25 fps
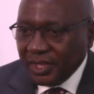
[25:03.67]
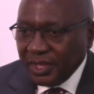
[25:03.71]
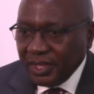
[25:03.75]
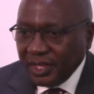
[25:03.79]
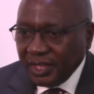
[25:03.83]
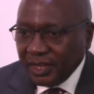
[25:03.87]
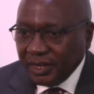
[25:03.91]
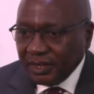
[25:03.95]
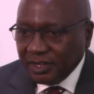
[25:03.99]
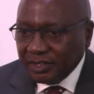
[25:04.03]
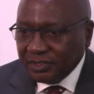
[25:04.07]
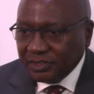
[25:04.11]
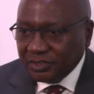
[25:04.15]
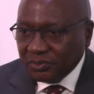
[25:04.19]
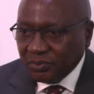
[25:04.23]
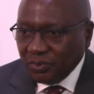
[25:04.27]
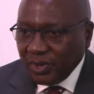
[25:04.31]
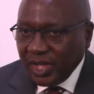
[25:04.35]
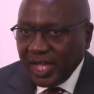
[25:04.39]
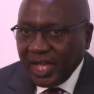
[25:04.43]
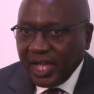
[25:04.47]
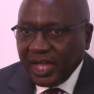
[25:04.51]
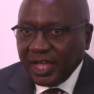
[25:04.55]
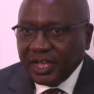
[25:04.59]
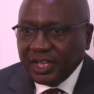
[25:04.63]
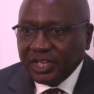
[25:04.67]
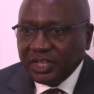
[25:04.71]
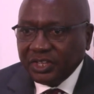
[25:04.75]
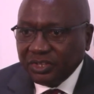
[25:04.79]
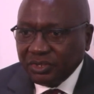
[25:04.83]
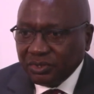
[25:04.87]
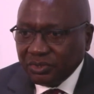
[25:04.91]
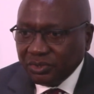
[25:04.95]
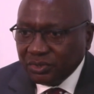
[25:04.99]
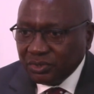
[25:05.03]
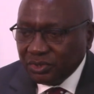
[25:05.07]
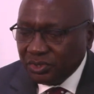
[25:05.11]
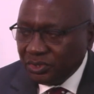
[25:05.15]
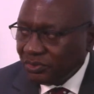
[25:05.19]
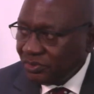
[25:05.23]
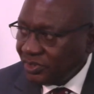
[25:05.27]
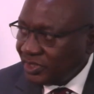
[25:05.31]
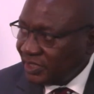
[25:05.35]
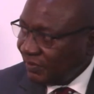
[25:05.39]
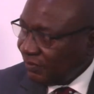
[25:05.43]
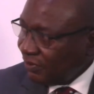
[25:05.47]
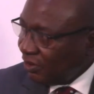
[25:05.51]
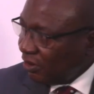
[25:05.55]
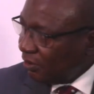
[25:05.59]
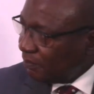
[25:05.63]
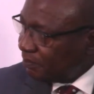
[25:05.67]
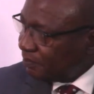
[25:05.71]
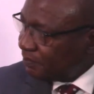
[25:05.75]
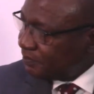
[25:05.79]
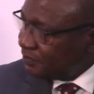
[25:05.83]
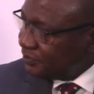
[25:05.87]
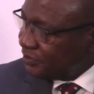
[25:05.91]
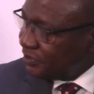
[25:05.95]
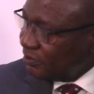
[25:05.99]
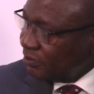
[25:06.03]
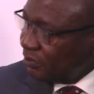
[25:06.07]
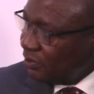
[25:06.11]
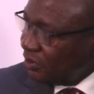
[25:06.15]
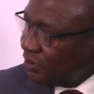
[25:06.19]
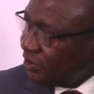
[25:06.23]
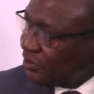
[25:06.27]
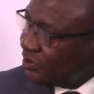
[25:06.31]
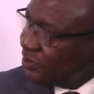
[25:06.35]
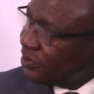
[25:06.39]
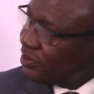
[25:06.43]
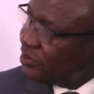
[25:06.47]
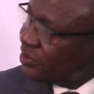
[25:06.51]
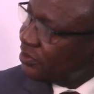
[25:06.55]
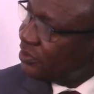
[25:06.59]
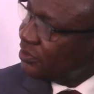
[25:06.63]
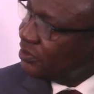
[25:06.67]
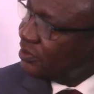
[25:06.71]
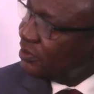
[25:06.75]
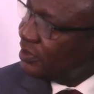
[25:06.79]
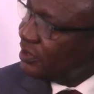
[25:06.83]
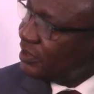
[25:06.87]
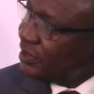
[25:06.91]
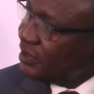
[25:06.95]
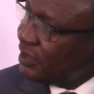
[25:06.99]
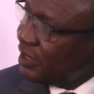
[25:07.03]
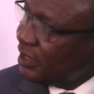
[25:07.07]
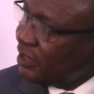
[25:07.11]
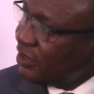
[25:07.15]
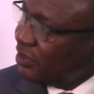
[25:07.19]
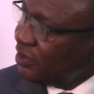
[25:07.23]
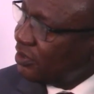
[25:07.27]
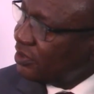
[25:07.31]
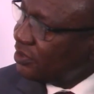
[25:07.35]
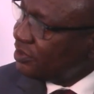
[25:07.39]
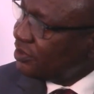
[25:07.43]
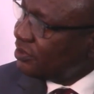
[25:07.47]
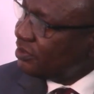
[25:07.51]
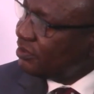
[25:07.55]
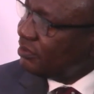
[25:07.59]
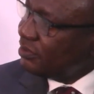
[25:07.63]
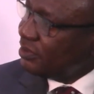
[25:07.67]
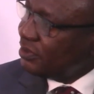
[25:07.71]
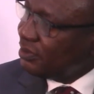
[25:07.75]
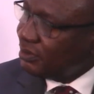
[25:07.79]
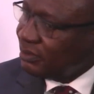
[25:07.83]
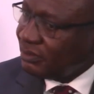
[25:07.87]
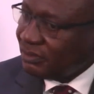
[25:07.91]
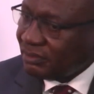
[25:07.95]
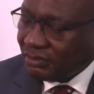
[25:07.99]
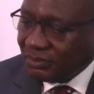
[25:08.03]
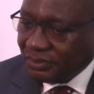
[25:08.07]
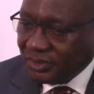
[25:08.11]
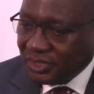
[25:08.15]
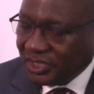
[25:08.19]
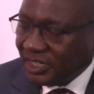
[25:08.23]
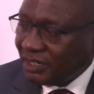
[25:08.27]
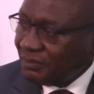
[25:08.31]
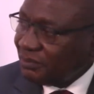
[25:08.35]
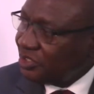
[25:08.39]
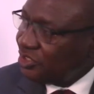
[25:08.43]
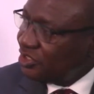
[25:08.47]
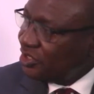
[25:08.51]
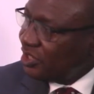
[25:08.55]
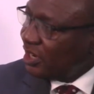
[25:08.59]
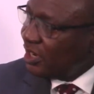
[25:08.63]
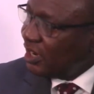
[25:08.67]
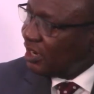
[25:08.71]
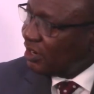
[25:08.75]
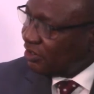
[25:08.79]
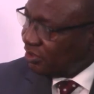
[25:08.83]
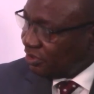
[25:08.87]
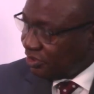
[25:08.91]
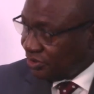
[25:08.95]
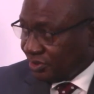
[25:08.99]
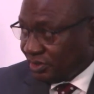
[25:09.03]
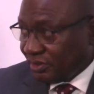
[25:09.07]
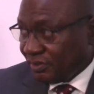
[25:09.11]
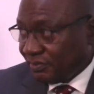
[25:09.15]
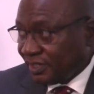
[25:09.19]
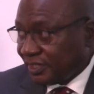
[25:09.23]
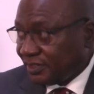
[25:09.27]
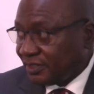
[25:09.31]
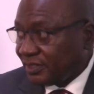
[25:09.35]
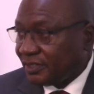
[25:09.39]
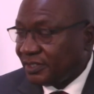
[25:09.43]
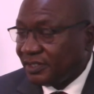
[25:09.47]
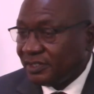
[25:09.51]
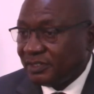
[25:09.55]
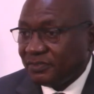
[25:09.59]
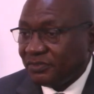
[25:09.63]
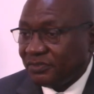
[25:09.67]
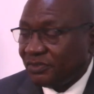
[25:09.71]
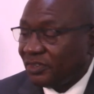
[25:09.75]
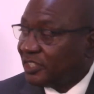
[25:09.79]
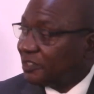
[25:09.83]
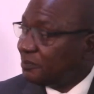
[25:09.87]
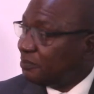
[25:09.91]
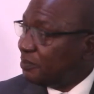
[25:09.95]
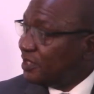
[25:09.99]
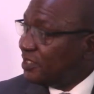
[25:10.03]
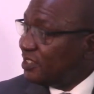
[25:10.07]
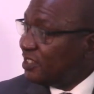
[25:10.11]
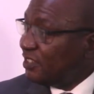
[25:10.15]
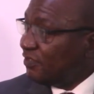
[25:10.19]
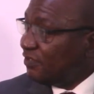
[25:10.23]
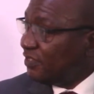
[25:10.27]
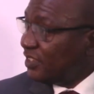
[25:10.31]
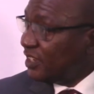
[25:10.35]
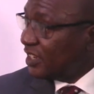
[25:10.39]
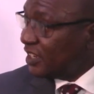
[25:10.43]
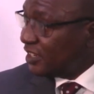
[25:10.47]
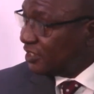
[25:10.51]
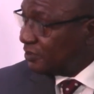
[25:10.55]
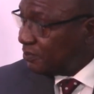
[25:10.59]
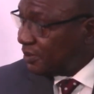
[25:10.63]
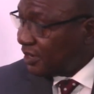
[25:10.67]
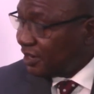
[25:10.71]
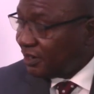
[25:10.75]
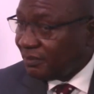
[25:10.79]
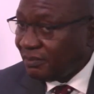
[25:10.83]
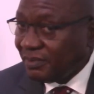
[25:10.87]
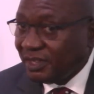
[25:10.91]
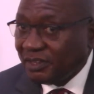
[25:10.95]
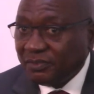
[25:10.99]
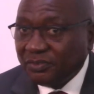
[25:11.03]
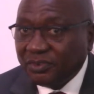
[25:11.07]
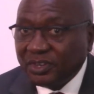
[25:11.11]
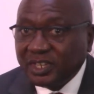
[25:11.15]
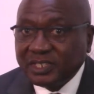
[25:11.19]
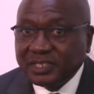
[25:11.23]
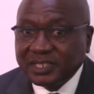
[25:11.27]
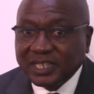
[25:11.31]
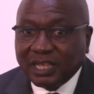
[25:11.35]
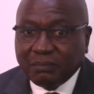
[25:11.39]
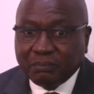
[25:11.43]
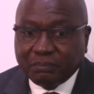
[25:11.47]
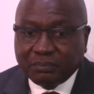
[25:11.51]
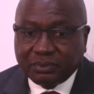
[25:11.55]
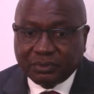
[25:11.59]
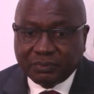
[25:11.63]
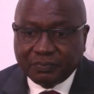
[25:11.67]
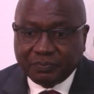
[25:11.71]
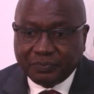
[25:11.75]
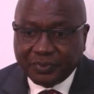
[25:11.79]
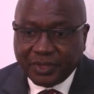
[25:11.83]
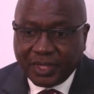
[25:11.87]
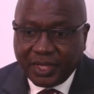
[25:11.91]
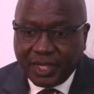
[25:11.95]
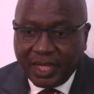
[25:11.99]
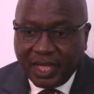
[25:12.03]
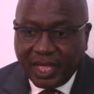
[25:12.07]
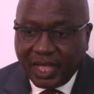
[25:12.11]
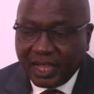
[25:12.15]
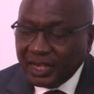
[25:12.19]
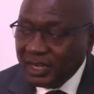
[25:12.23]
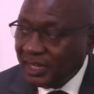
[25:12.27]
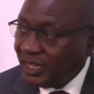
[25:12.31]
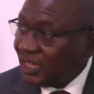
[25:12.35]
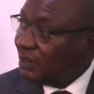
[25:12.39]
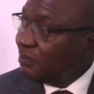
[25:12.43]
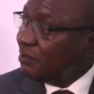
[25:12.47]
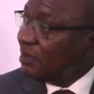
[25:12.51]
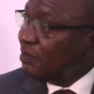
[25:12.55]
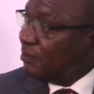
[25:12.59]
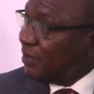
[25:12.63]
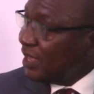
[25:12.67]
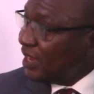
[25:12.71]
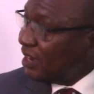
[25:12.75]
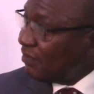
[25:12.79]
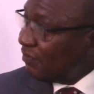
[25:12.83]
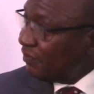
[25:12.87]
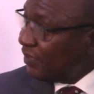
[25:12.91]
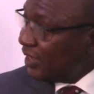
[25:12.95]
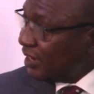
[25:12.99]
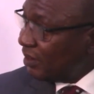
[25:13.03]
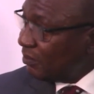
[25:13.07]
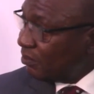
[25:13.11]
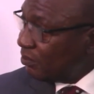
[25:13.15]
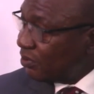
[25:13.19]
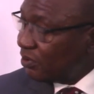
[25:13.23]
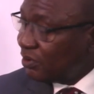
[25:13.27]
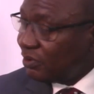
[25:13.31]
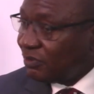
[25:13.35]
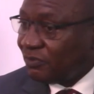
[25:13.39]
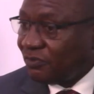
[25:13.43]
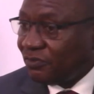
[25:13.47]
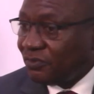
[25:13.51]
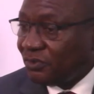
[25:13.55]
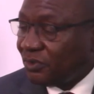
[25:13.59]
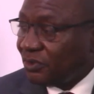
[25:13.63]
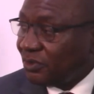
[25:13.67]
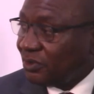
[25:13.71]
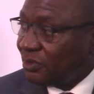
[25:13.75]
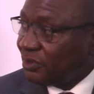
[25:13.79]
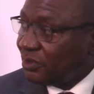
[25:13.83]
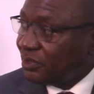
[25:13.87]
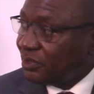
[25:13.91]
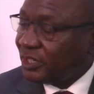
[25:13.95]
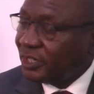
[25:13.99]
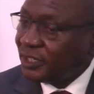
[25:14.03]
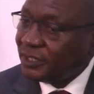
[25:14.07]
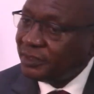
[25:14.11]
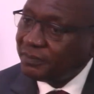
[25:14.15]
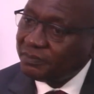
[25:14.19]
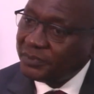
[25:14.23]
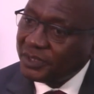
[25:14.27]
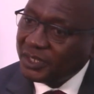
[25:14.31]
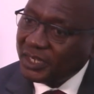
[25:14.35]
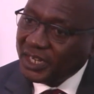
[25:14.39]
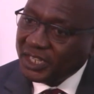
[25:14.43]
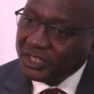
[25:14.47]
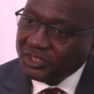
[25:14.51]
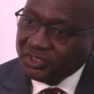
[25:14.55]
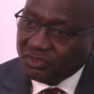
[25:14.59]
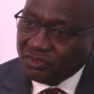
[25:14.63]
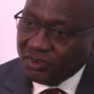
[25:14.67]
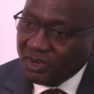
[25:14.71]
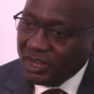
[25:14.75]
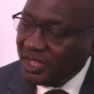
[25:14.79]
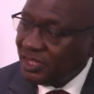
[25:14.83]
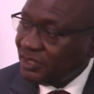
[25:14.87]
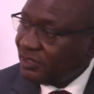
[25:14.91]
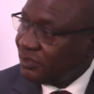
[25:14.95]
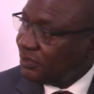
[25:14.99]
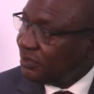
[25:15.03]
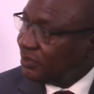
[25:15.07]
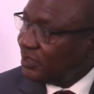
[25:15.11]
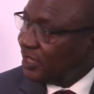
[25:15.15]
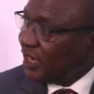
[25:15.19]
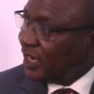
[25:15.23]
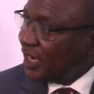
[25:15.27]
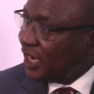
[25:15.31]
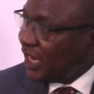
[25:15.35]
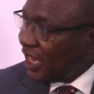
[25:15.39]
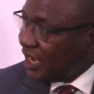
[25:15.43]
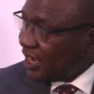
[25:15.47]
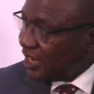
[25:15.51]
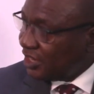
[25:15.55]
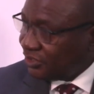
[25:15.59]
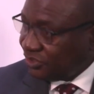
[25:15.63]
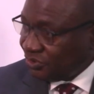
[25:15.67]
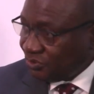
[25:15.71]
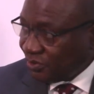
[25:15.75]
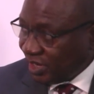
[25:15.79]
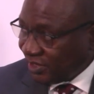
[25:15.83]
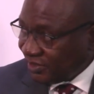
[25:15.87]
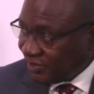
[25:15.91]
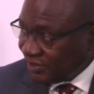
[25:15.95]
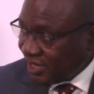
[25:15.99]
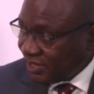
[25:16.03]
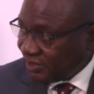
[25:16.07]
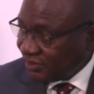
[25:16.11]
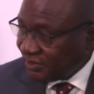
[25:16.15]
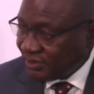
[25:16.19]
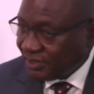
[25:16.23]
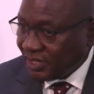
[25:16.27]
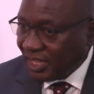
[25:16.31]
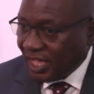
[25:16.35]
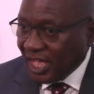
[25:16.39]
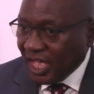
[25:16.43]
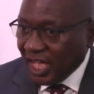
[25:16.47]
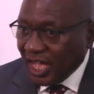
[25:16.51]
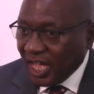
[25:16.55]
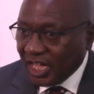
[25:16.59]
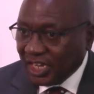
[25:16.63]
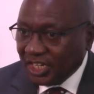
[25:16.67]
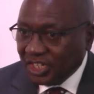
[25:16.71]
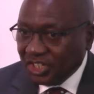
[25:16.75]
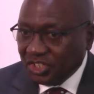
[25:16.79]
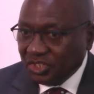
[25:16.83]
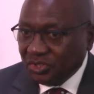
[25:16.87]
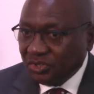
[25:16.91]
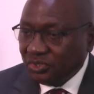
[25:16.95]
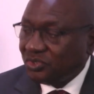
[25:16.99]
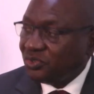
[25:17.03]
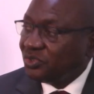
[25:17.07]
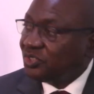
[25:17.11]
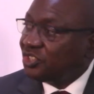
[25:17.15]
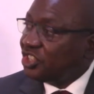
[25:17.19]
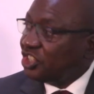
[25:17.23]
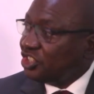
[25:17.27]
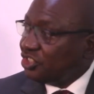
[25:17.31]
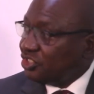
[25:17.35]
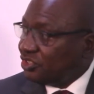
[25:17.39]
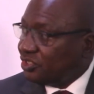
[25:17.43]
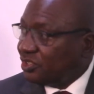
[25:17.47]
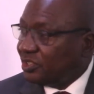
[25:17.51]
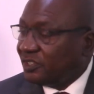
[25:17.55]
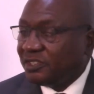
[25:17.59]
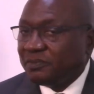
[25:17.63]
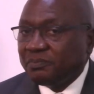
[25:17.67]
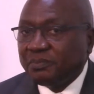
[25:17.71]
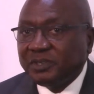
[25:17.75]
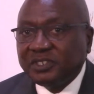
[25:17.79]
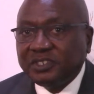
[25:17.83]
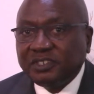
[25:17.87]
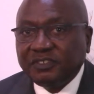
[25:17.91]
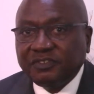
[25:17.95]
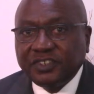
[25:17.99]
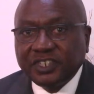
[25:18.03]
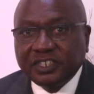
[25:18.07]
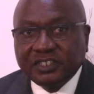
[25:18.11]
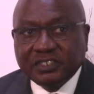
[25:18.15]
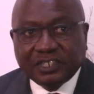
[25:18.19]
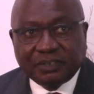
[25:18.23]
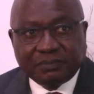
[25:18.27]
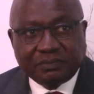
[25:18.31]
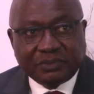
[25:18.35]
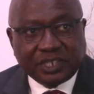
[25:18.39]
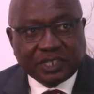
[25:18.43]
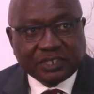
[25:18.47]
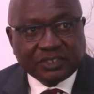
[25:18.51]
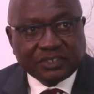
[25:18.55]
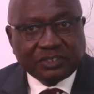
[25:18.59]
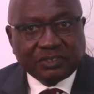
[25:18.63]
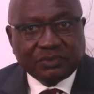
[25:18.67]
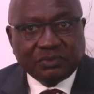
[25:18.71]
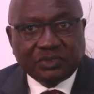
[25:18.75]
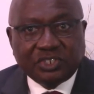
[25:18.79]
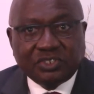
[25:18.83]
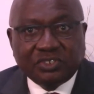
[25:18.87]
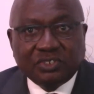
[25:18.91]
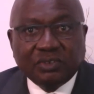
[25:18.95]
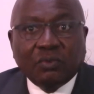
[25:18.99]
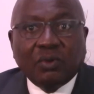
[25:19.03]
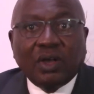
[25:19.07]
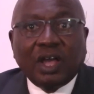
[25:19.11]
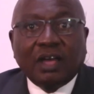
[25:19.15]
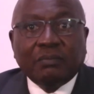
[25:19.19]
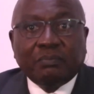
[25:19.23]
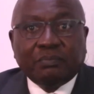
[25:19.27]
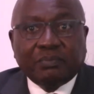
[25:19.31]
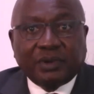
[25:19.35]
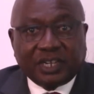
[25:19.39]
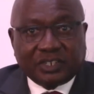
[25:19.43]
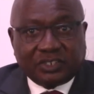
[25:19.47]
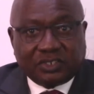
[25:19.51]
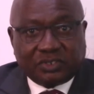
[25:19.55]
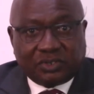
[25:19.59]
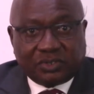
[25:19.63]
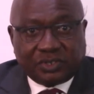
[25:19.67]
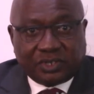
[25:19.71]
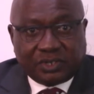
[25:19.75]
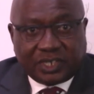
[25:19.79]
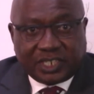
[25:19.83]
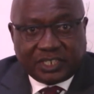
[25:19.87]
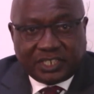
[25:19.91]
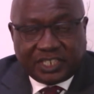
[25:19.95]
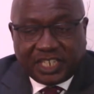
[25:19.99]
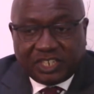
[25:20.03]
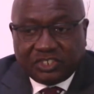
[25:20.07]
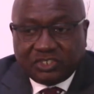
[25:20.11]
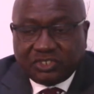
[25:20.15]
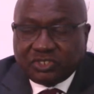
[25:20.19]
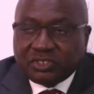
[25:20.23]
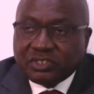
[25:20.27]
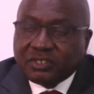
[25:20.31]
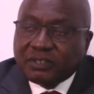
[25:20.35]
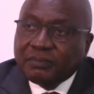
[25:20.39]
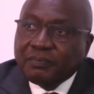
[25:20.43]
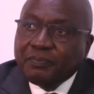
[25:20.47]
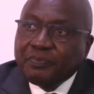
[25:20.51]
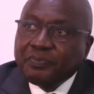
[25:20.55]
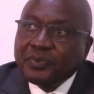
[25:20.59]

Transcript: And this is where you develop models across, which can be shared across universities for a specific experiment, for example, and they can be made available for lecturers and learners to access and used to teach specific subjects which require practical attention.